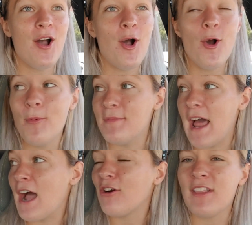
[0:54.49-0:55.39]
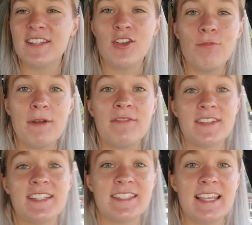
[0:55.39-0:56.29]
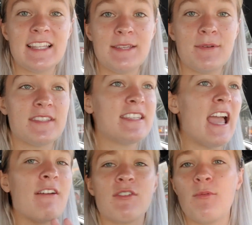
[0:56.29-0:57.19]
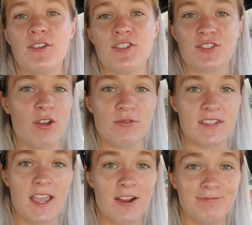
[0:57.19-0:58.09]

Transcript: hope not. Or let's hope if it's insanely busy, everyone just goes there.